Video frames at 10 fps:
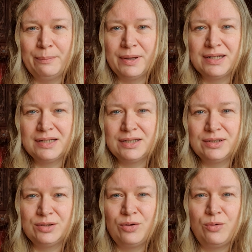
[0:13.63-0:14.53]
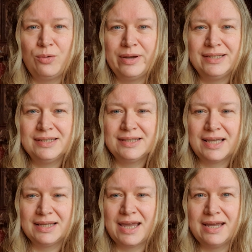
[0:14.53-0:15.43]
but not always is
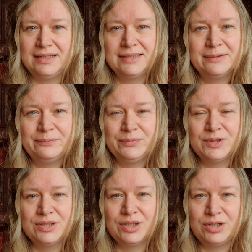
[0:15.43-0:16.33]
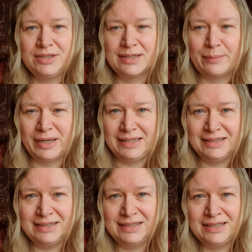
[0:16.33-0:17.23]
that the case. So who's Sammy?
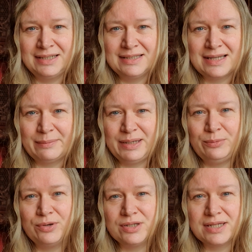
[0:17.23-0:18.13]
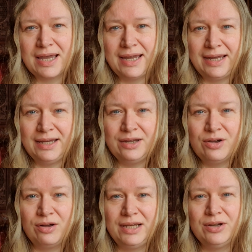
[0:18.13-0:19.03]
Sammy was a
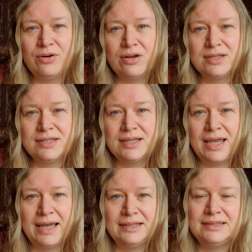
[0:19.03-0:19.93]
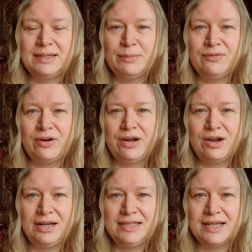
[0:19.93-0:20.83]
collie cross, and in my very
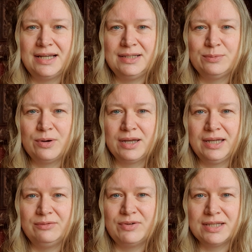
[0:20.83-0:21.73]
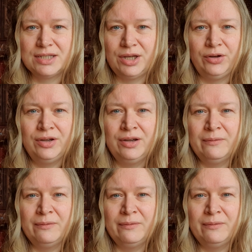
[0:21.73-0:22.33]
early days working in rescue,